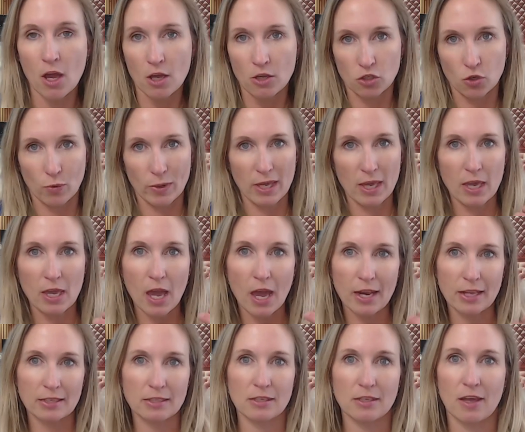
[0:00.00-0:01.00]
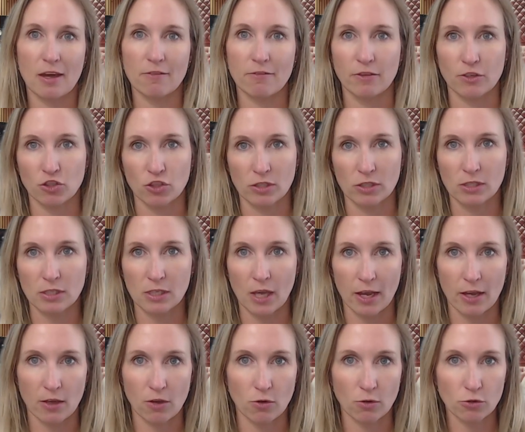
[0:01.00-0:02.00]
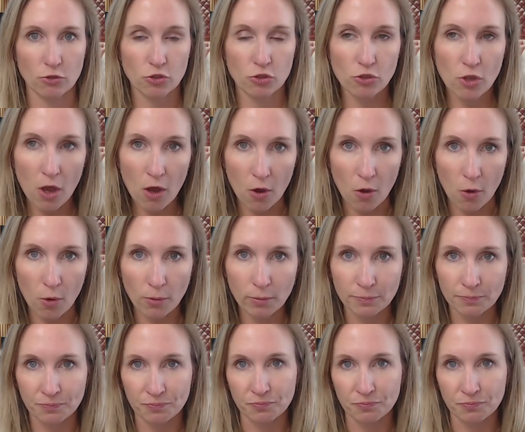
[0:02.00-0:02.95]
so we can get into that vicious cycle. So